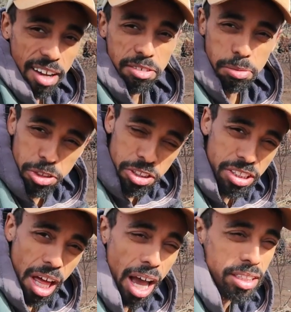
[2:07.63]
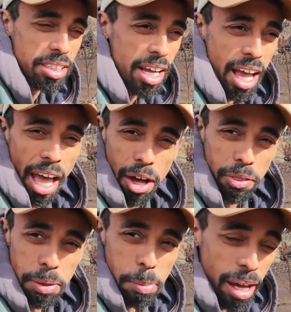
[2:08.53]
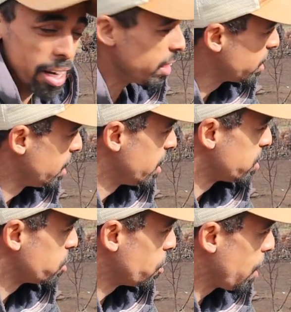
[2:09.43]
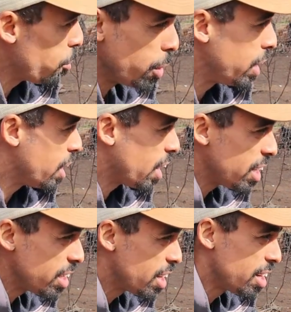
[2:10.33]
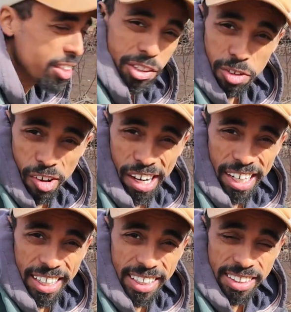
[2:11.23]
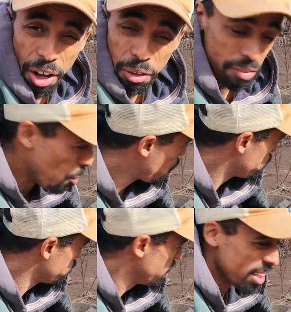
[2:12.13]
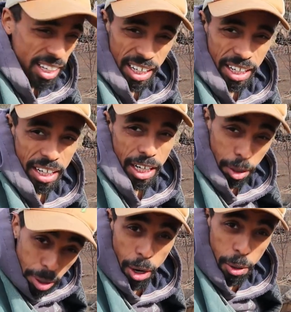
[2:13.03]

have some just nice healthy bedding. So that way uh, the terrain is healthy for them. Here we